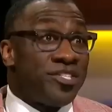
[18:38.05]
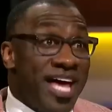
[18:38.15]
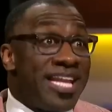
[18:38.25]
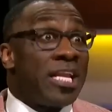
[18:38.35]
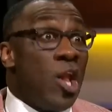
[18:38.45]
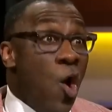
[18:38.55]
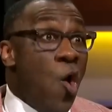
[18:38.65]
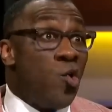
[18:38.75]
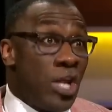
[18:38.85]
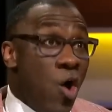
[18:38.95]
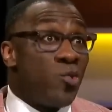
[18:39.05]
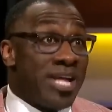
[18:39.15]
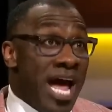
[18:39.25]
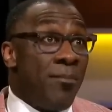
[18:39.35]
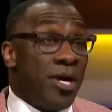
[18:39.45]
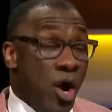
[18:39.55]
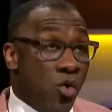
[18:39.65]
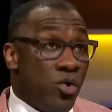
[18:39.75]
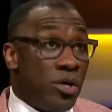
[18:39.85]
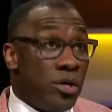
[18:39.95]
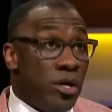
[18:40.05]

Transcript: decided long, long time ago